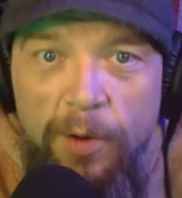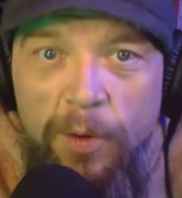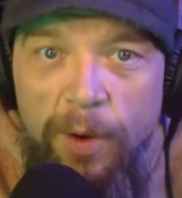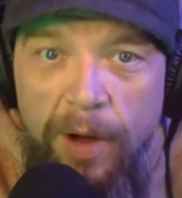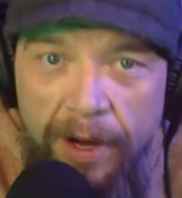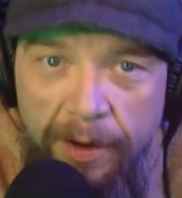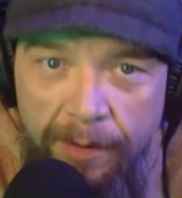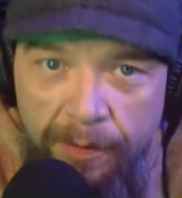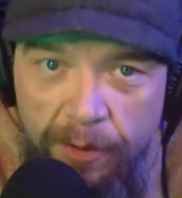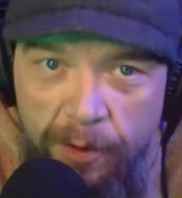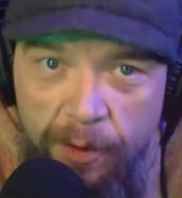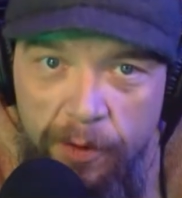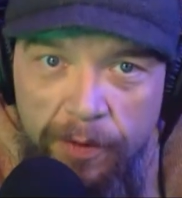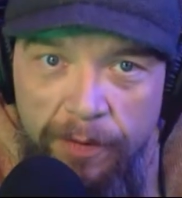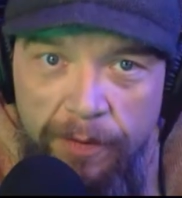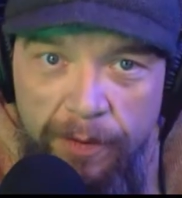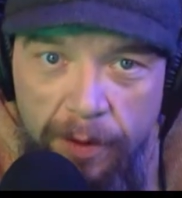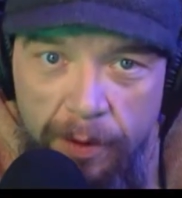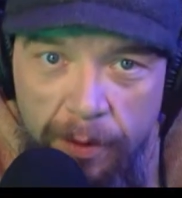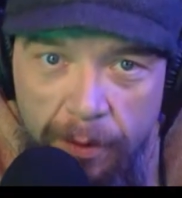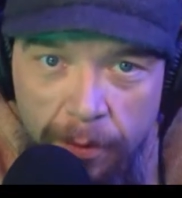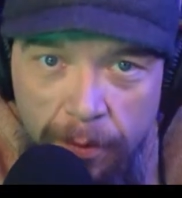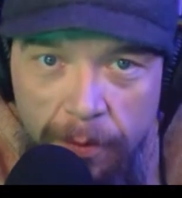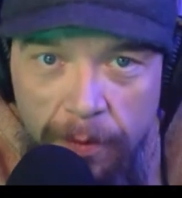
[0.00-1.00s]
Quite a few of
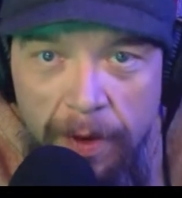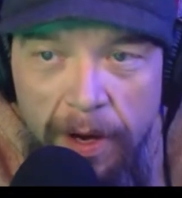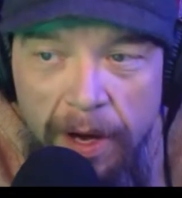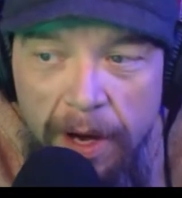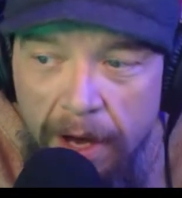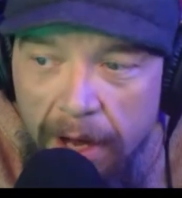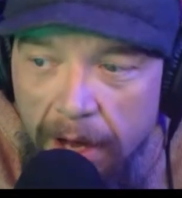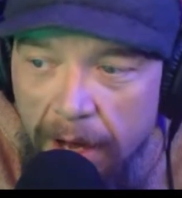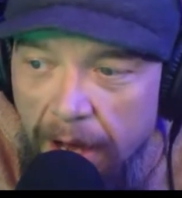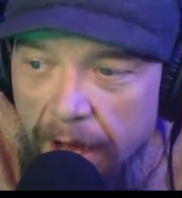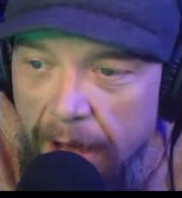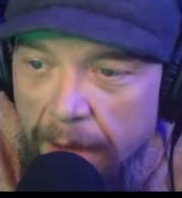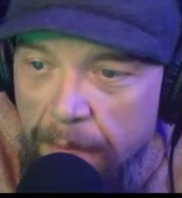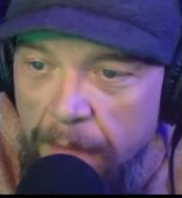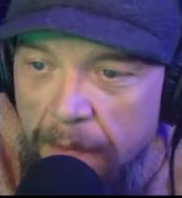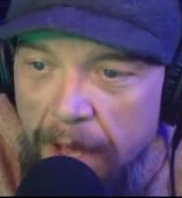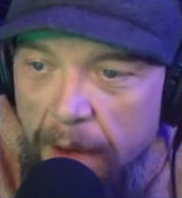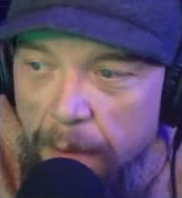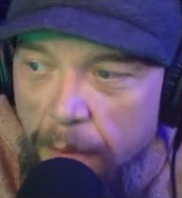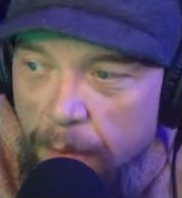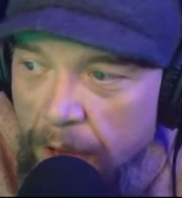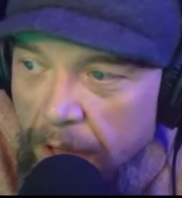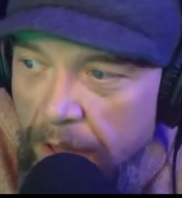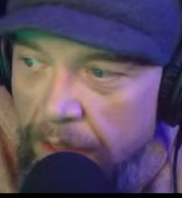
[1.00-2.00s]
you, I
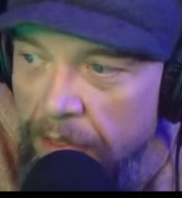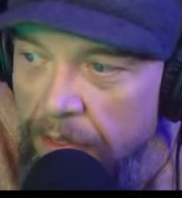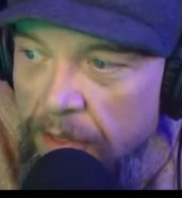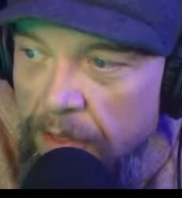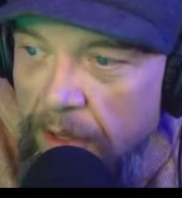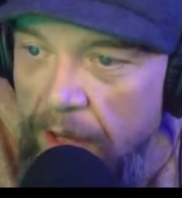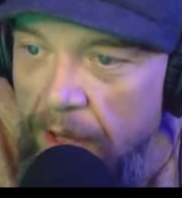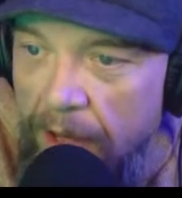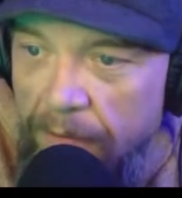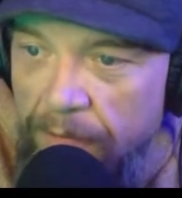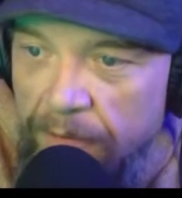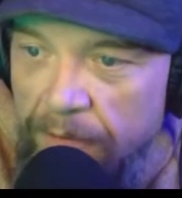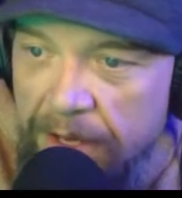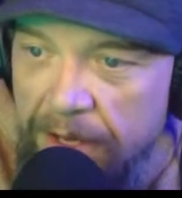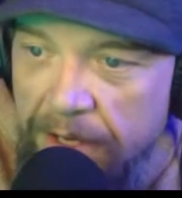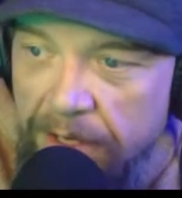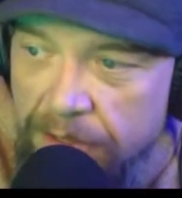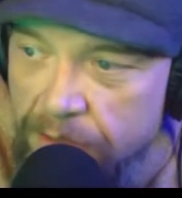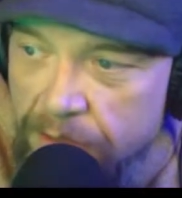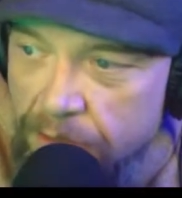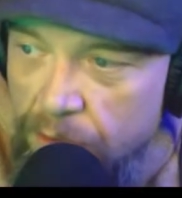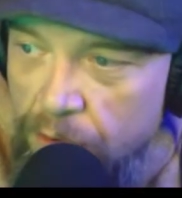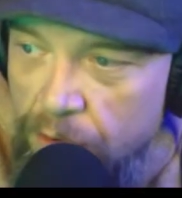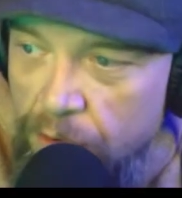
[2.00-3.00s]
met with,
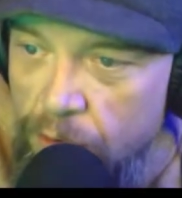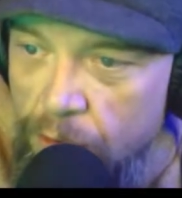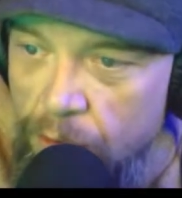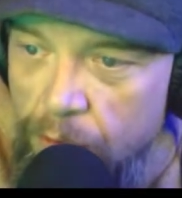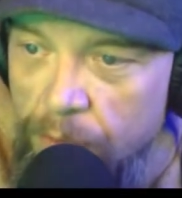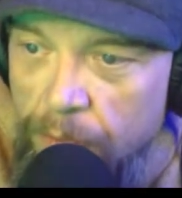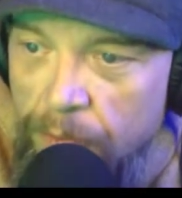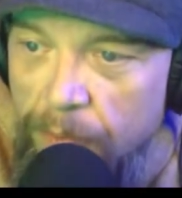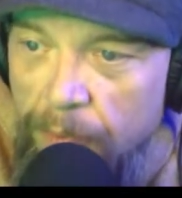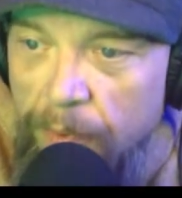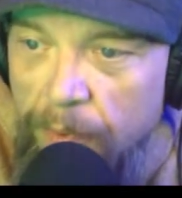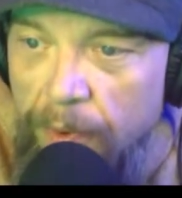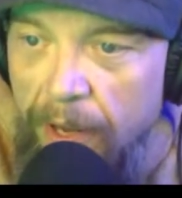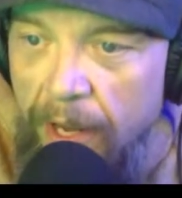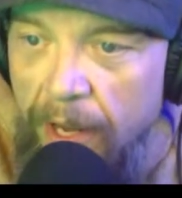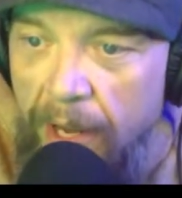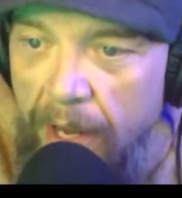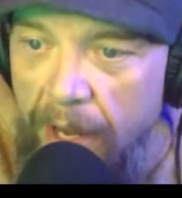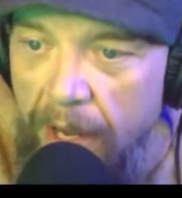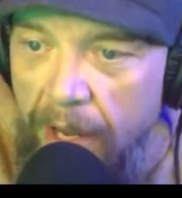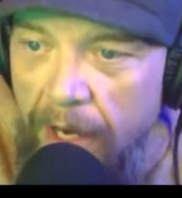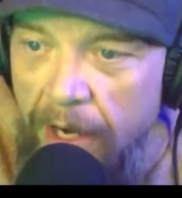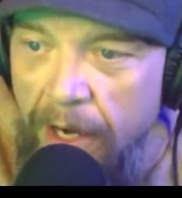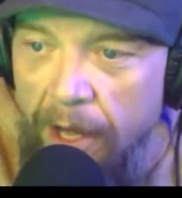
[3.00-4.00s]
via Zoom
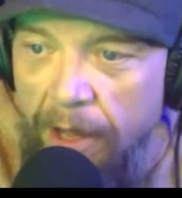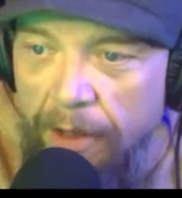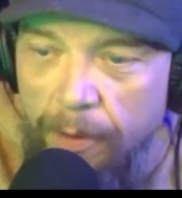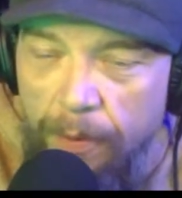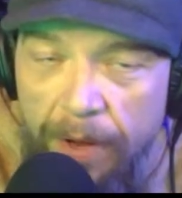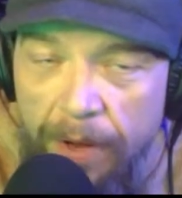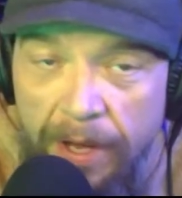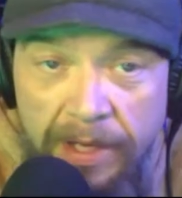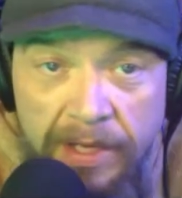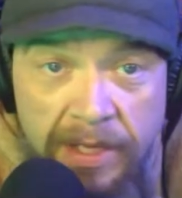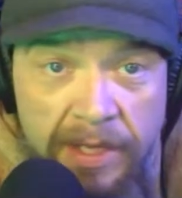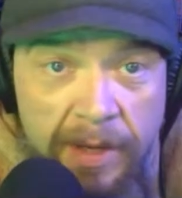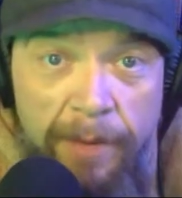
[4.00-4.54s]
and other ways.